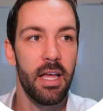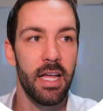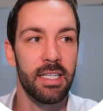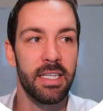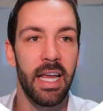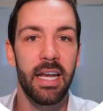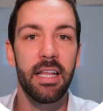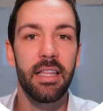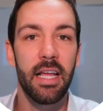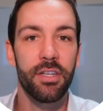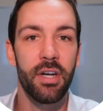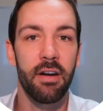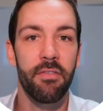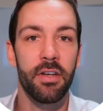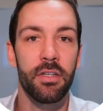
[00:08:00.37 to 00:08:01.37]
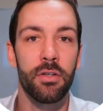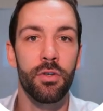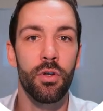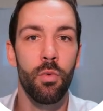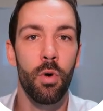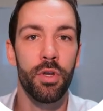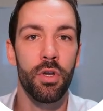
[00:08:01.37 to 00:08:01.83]
It's getting that traffic to
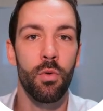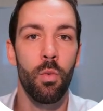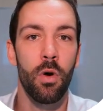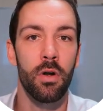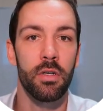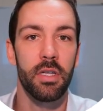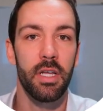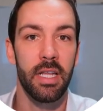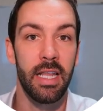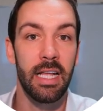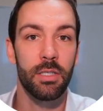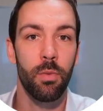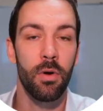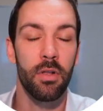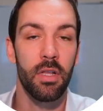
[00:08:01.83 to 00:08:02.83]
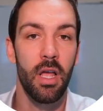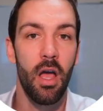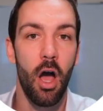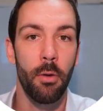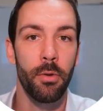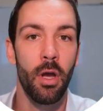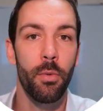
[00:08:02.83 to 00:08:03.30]
do what you want. And that's what
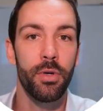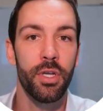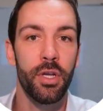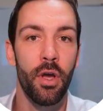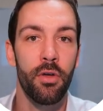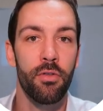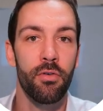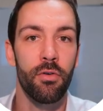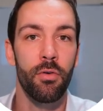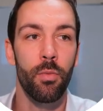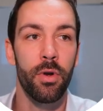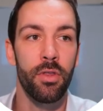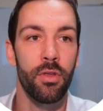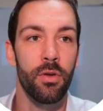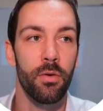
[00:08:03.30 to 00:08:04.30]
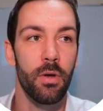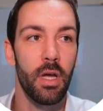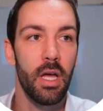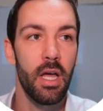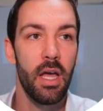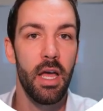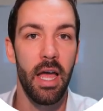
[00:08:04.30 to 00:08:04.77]
I'm going to go through with you.
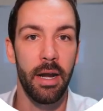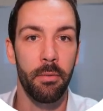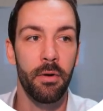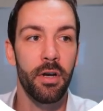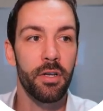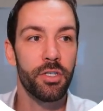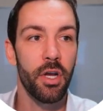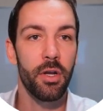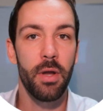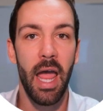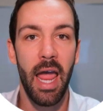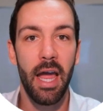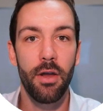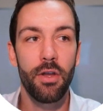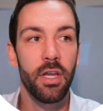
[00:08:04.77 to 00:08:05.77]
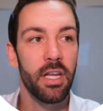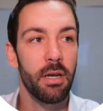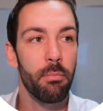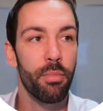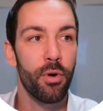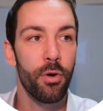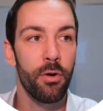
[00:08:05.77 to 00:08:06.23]
And I'm going to show you how you can
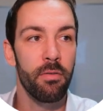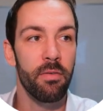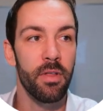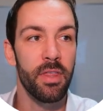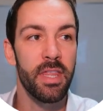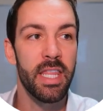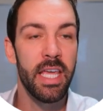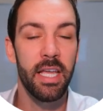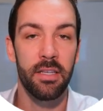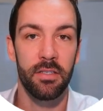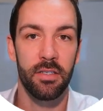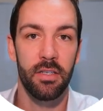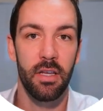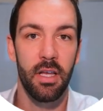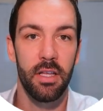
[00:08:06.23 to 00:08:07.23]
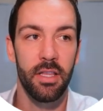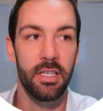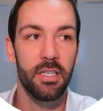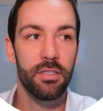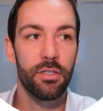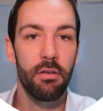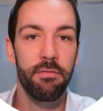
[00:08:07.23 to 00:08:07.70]
improve this.
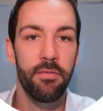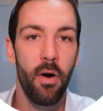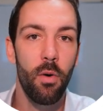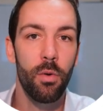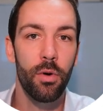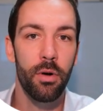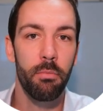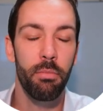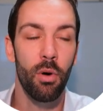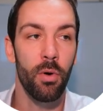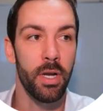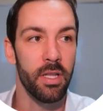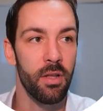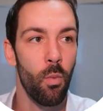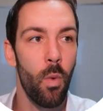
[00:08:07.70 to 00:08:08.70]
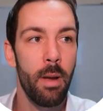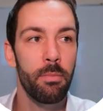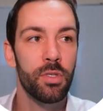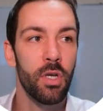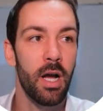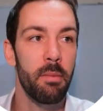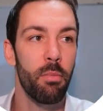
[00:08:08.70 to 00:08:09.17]
This is the fulcrum point, the
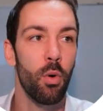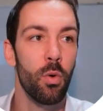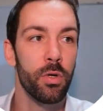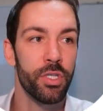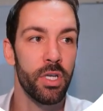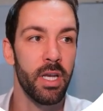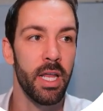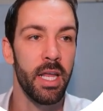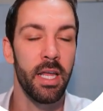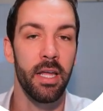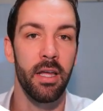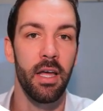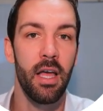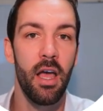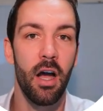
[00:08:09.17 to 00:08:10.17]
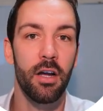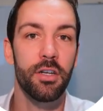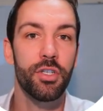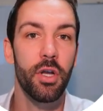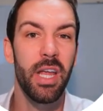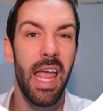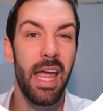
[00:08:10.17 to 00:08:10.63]
website portion here. I'm going
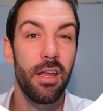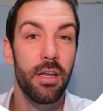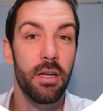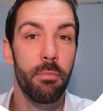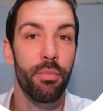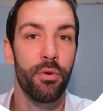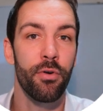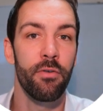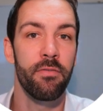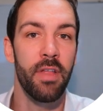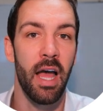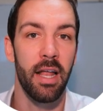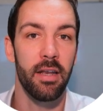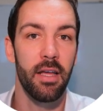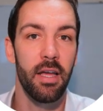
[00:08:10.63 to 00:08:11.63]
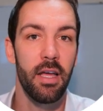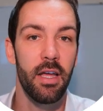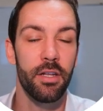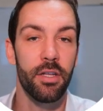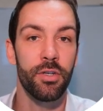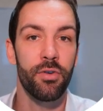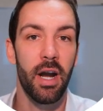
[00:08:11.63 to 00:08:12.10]
to show you how you can improve that
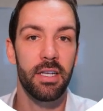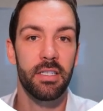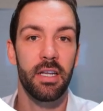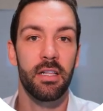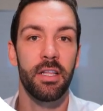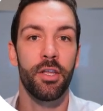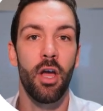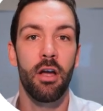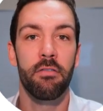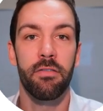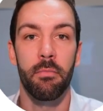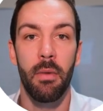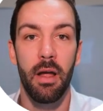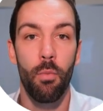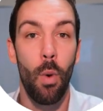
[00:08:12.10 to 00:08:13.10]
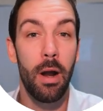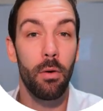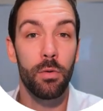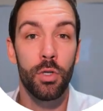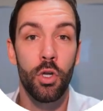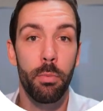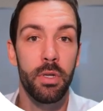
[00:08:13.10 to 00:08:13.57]
to drastically go from 1
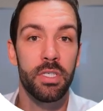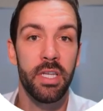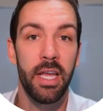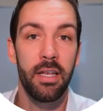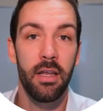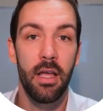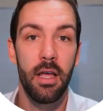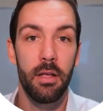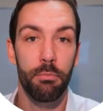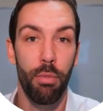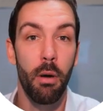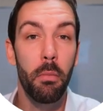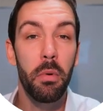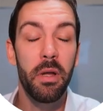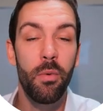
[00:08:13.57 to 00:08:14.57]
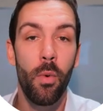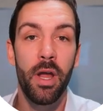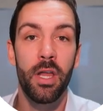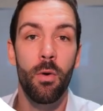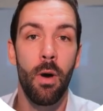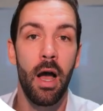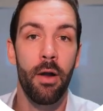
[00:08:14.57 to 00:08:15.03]
or 2%, probably where
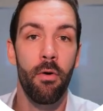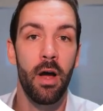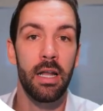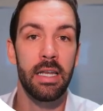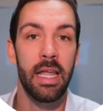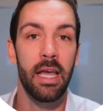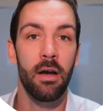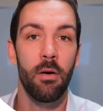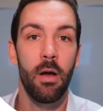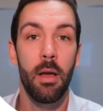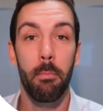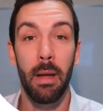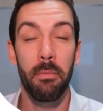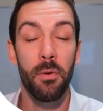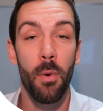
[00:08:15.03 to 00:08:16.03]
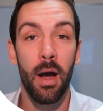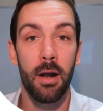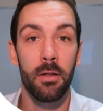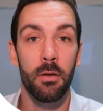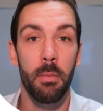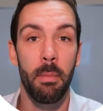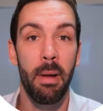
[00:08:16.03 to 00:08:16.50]
you are right now. Maybe you are a
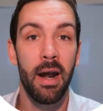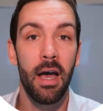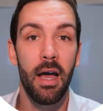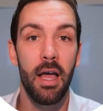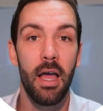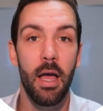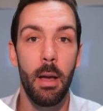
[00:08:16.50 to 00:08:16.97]
little bit better.